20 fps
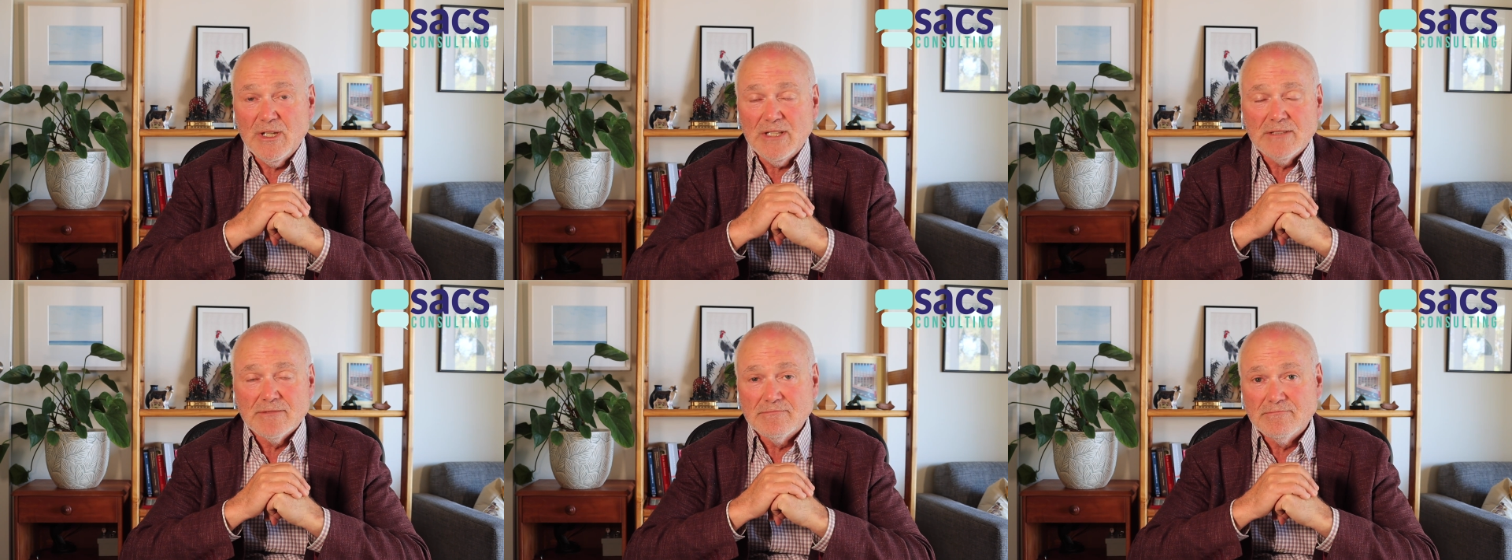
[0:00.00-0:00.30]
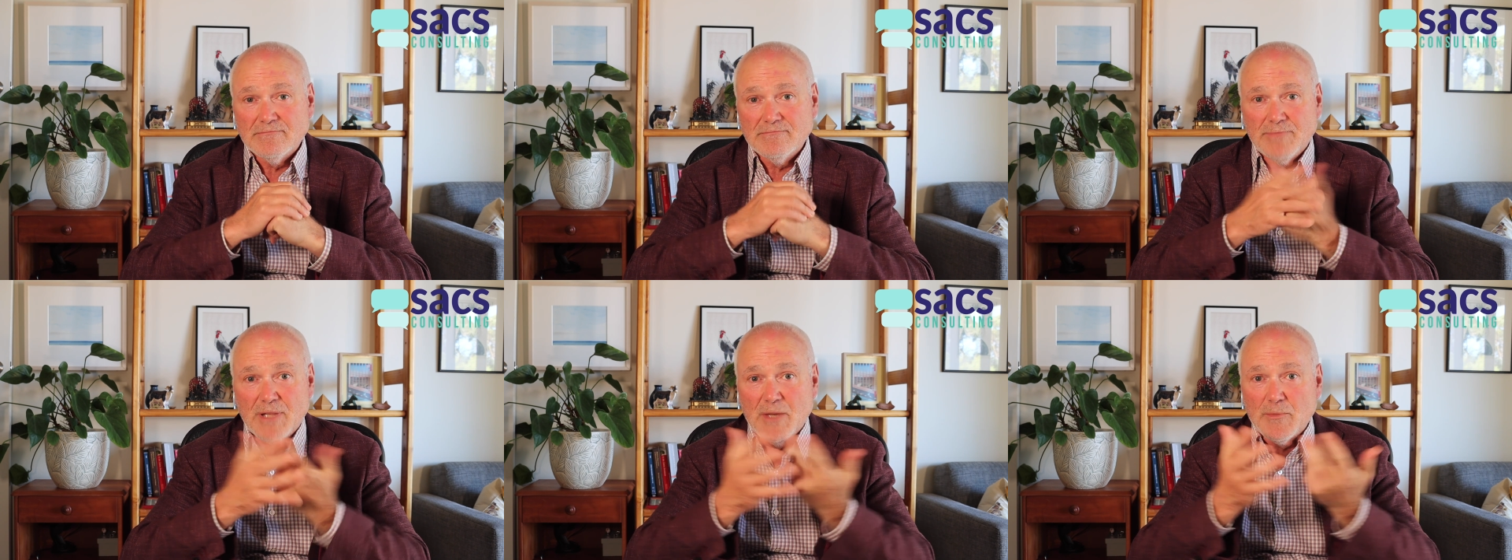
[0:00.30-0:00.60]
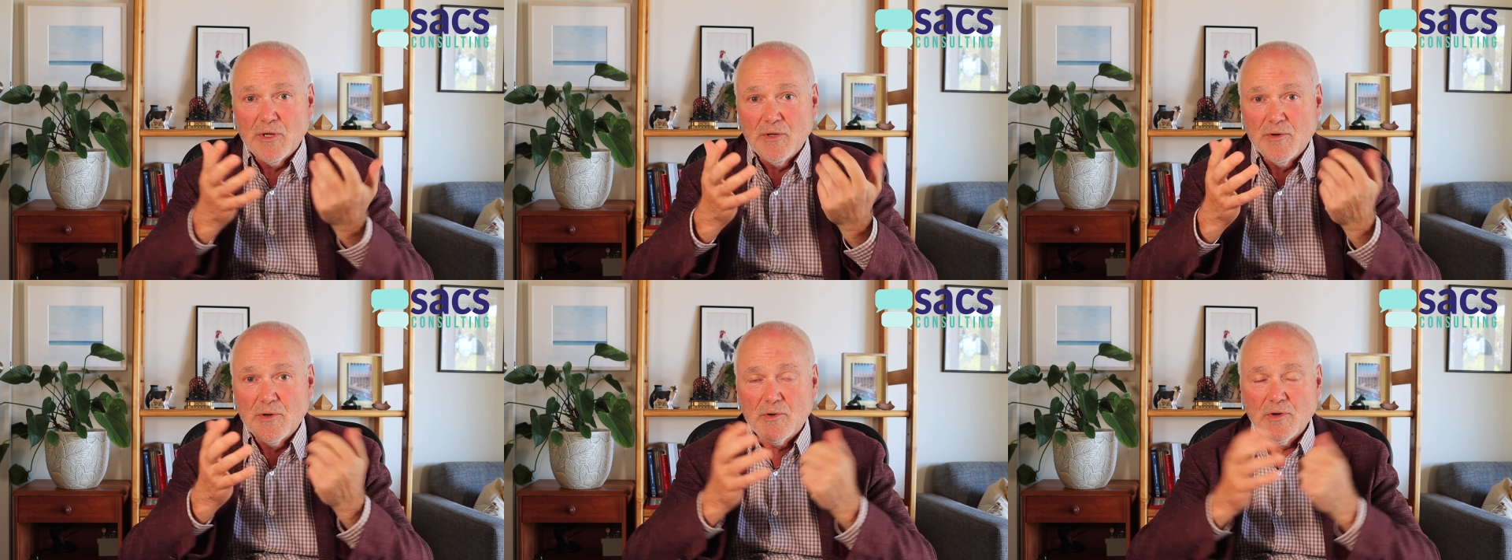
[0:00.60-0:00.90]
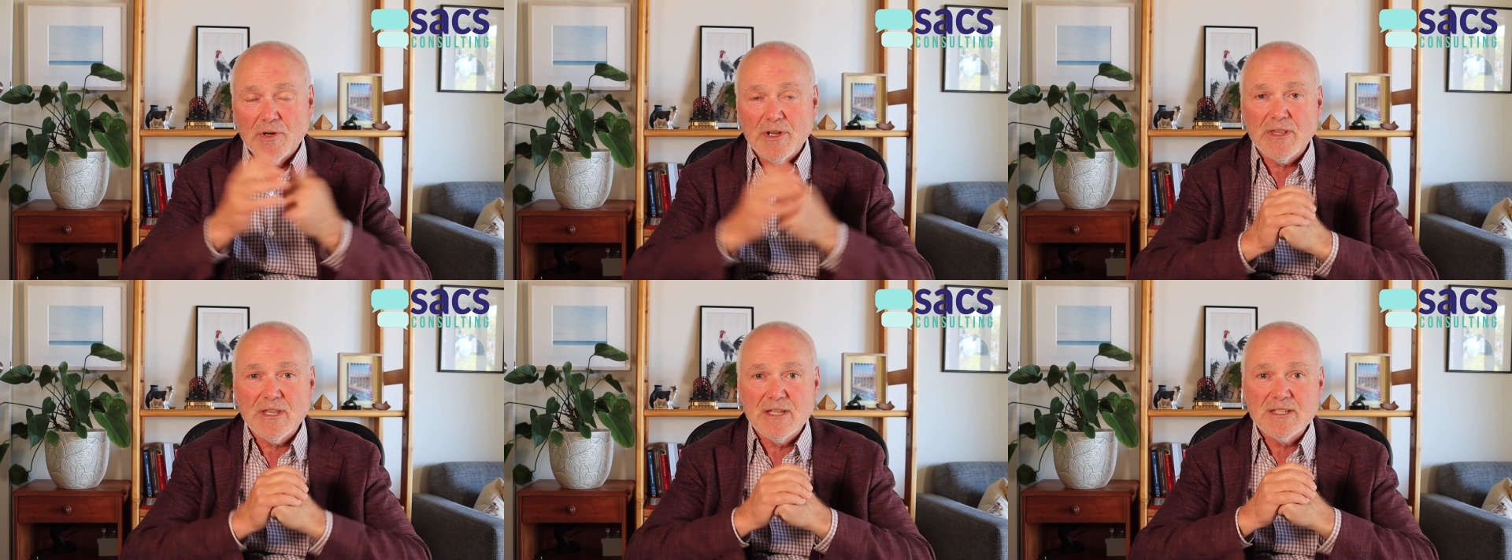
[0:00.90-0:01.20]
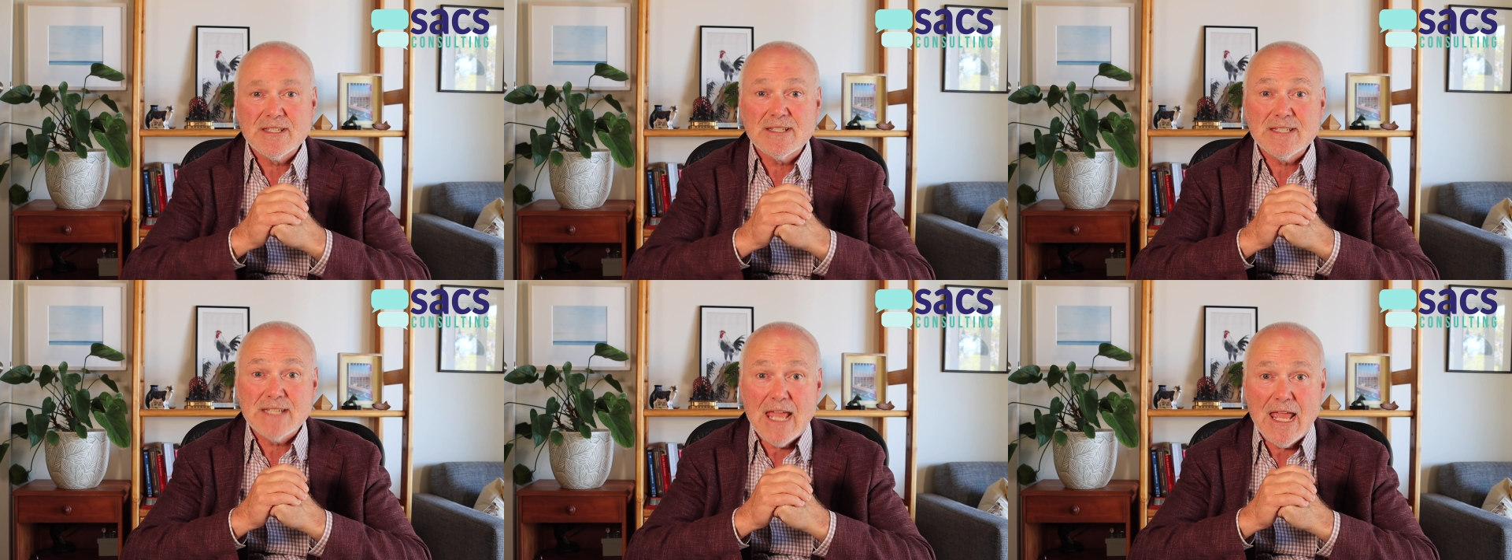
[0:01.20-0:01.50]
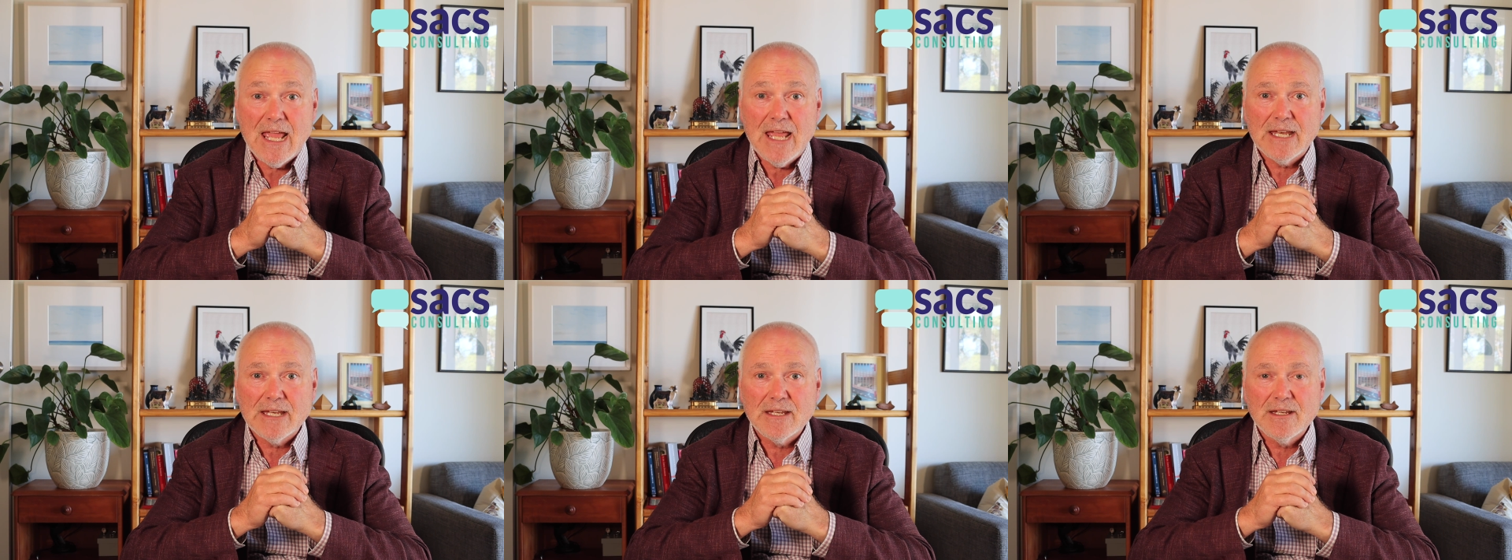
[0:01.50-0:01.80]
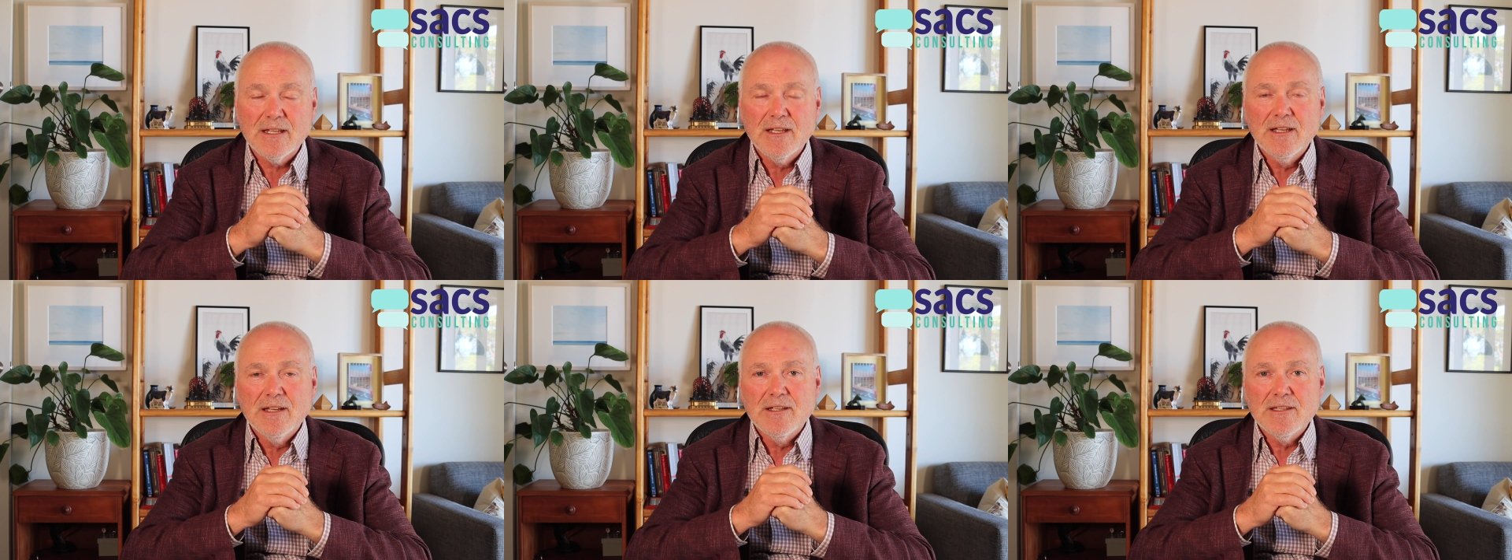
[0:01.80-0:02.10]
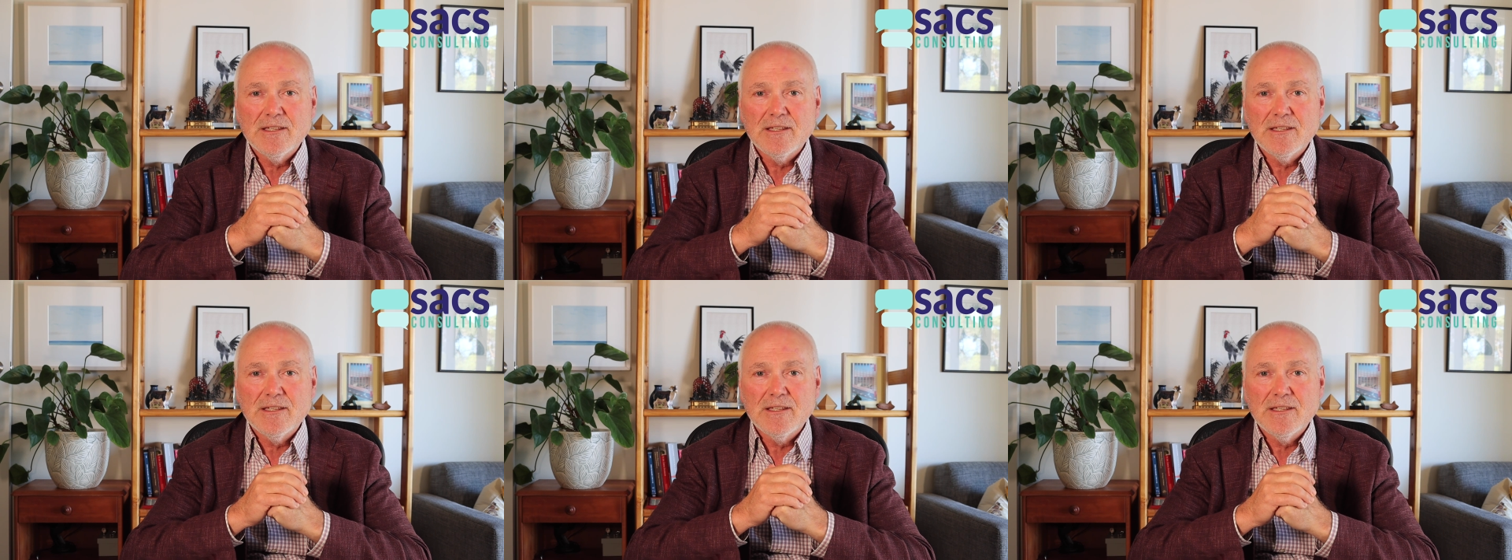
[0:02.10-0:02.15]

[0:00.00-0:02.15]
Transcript: Well, people who are good at this tend